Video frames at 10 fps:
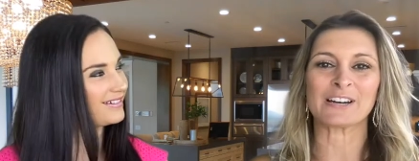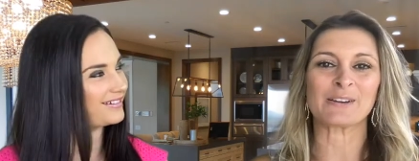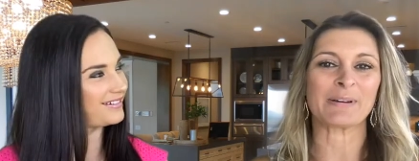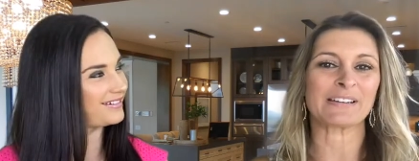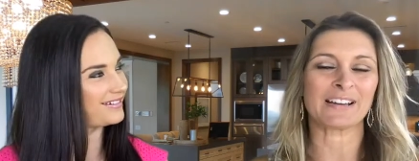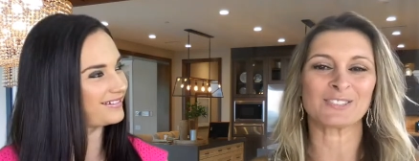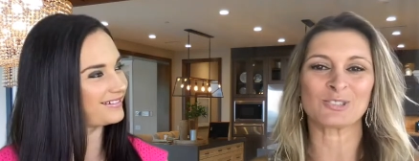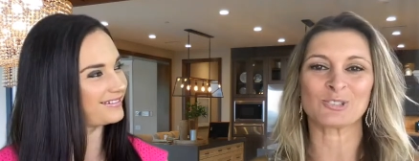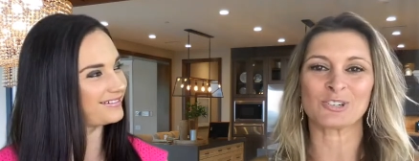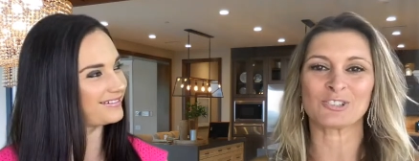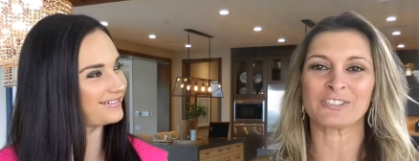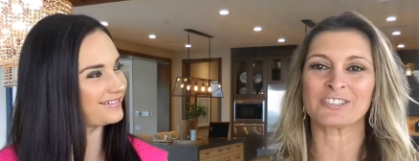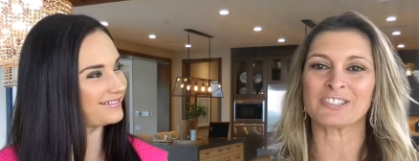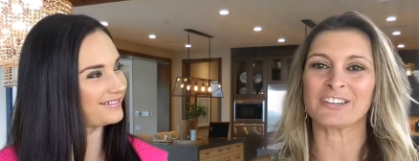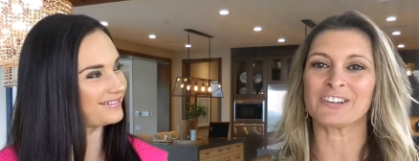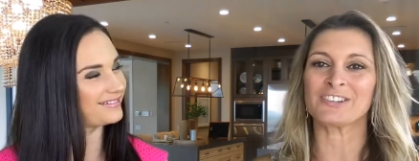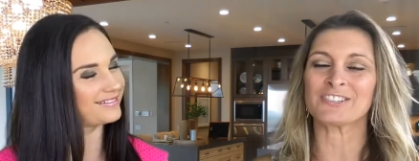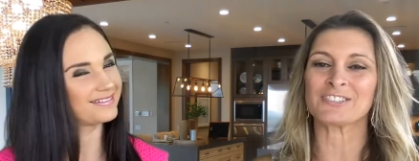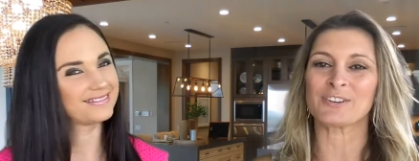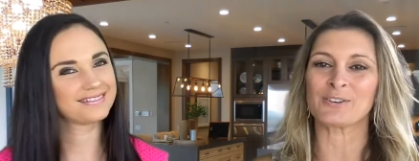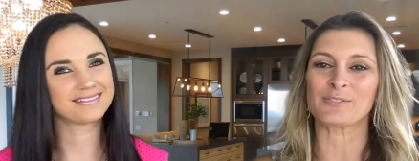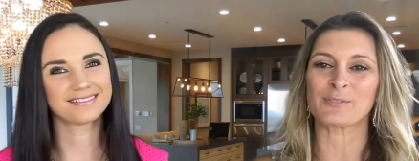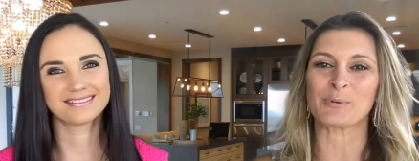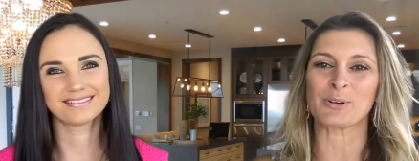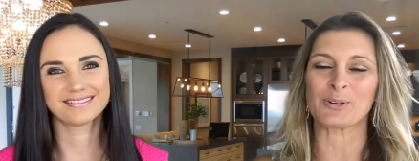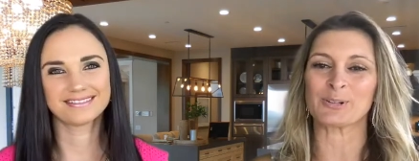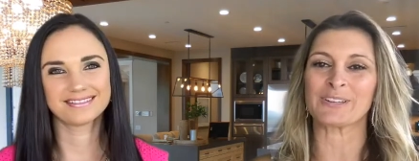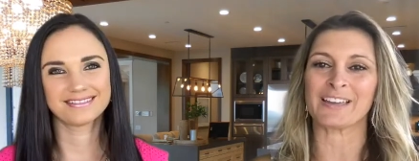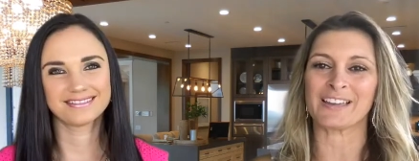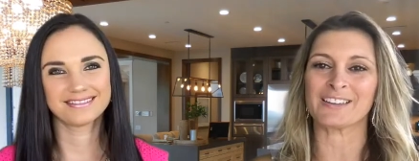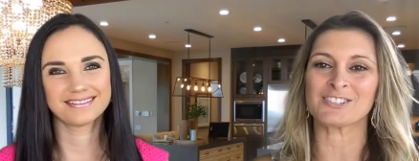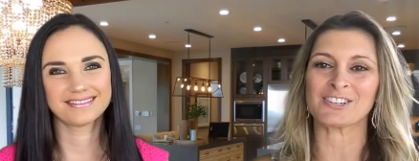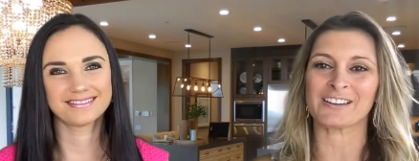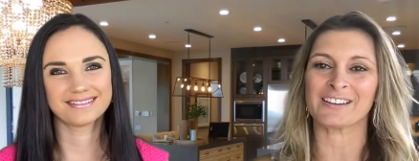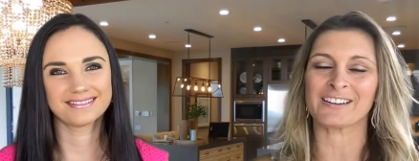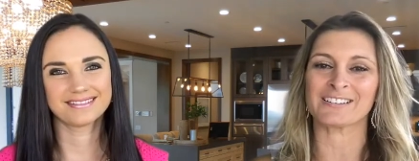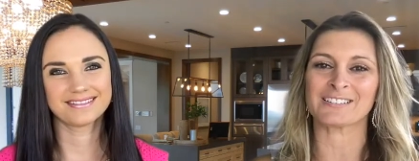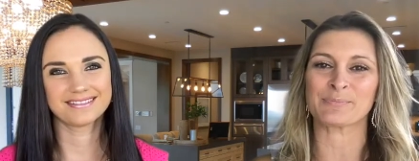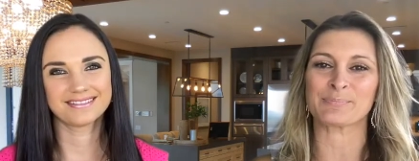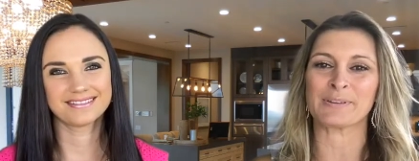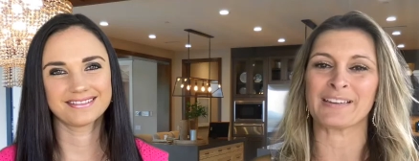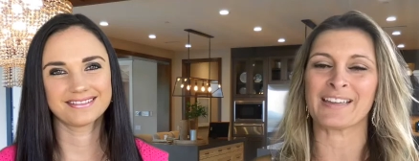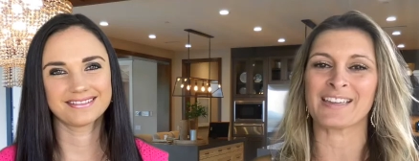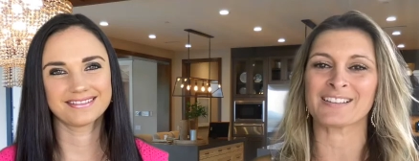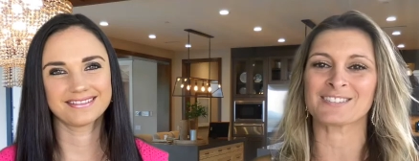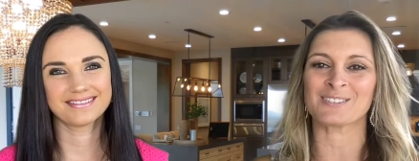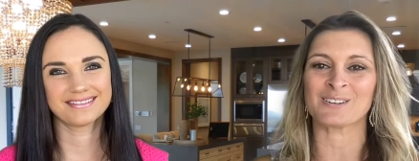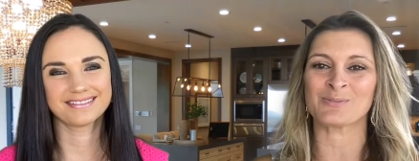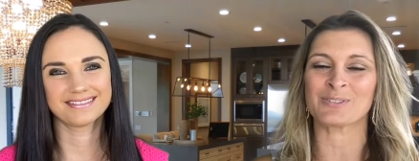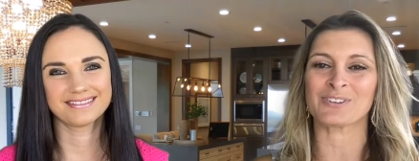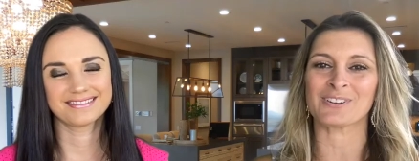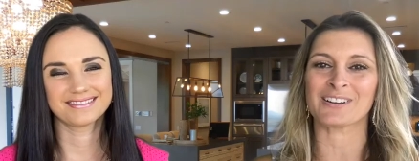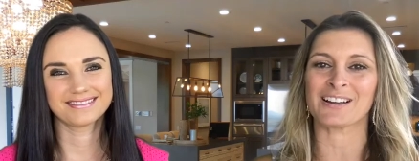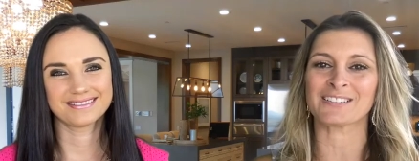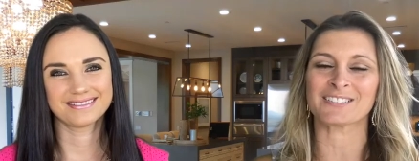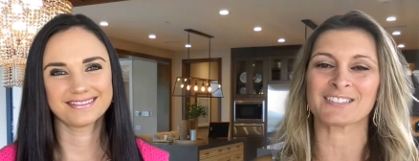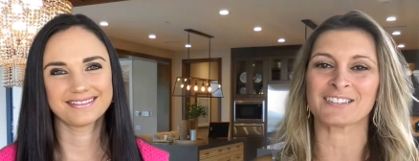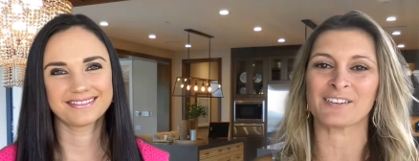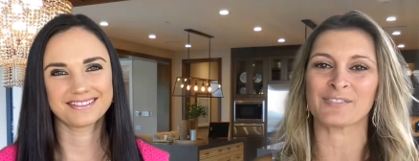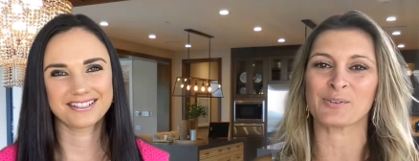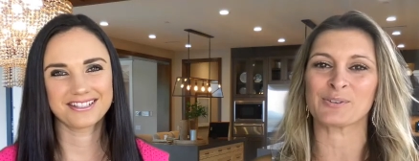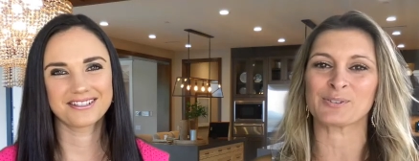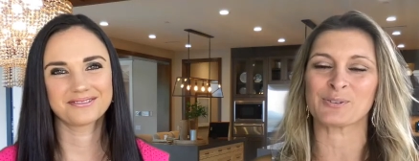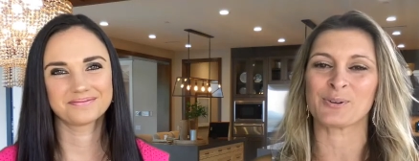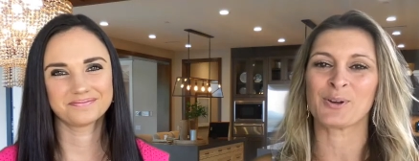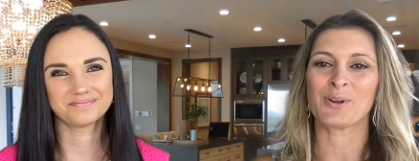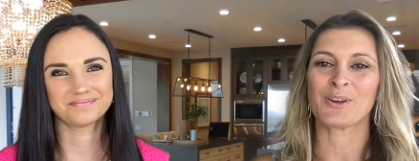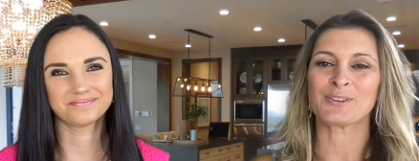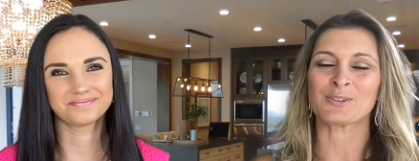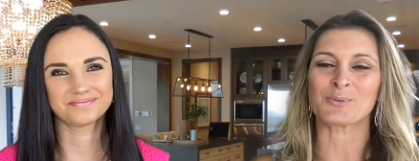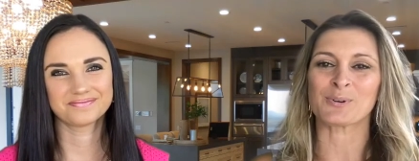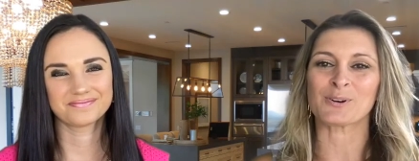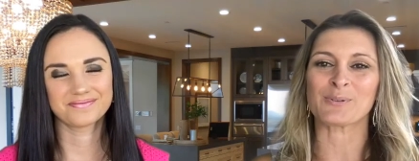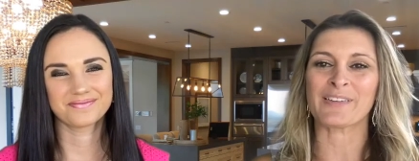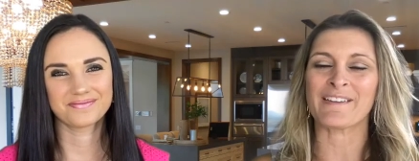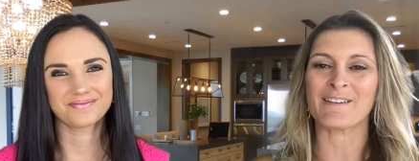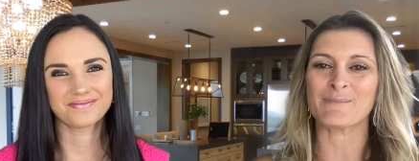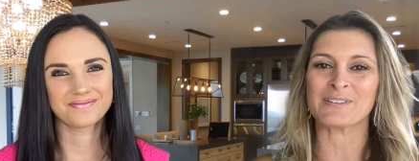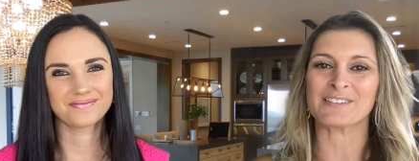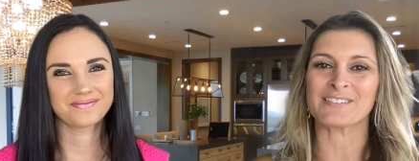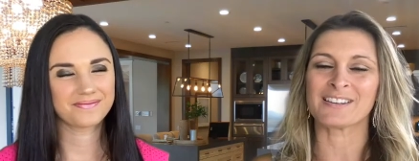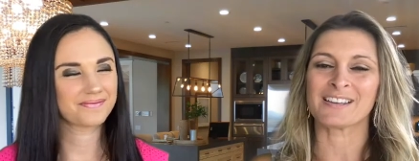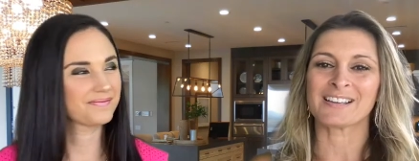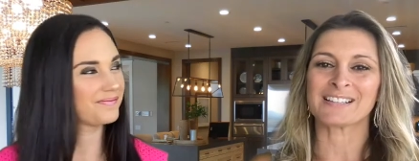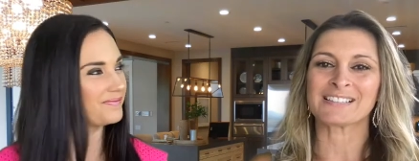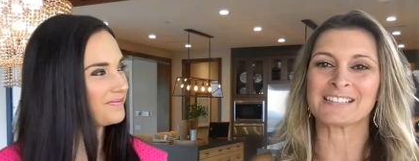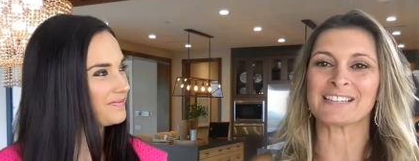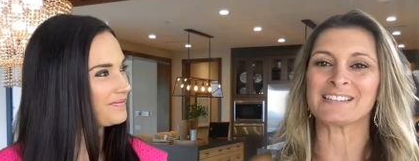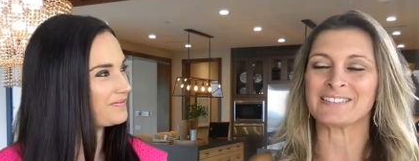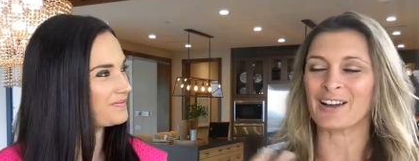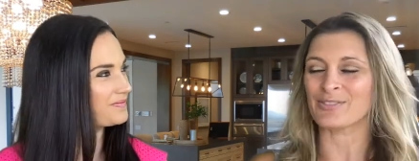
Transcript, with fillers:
Speaker 1: my dad's a structural engineer, so from an early age, I got to be hands-on with all kinds of stuff, going to, to work with him and seeing how